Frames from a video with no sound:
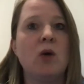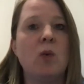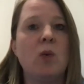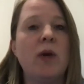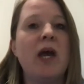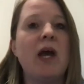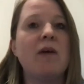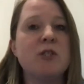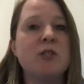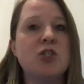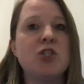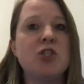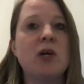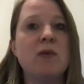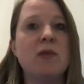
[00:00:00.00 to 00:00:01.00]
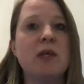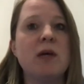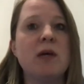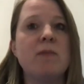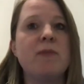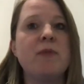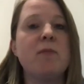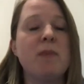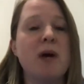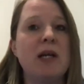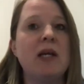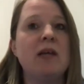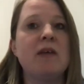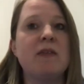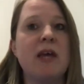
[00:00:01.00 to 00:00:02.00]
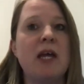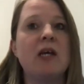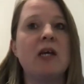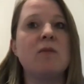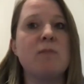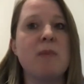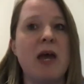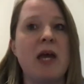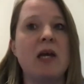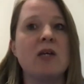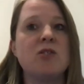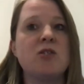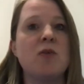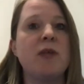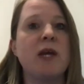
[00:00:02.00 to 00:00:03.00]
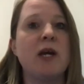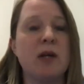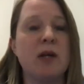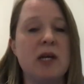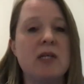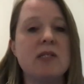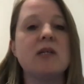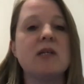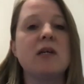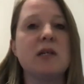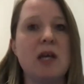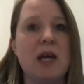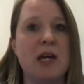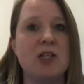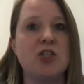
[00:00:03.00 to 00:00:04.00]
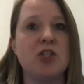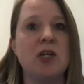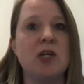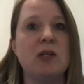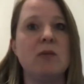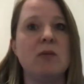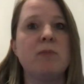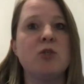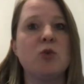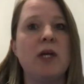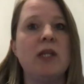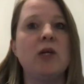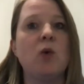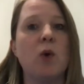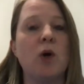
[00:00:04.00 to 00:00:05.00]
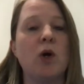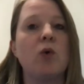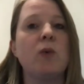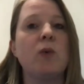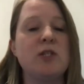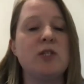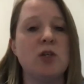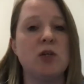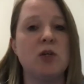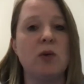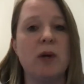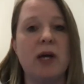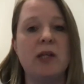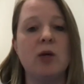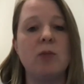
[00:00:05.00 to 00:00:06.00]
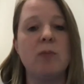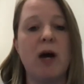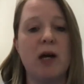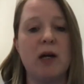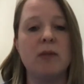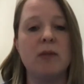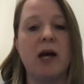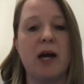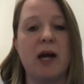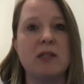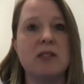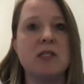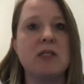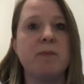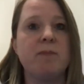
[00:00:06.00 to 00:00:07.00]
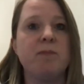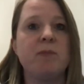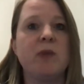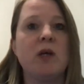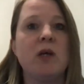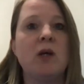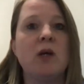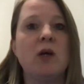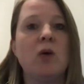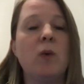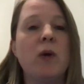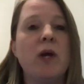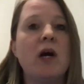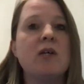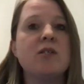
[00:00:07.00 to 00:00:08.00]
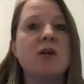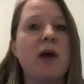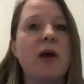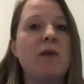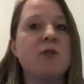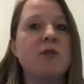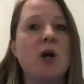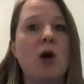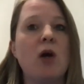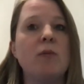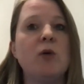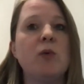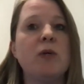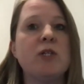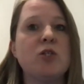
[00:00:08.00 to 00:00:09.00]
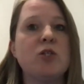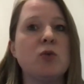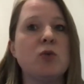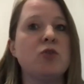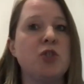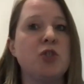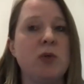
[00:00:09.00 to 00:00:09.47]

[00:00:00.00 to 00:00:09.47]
We have to show them the money that they could make. So there is a connection between the work we do and their bottom lines. We also have to arm you with tools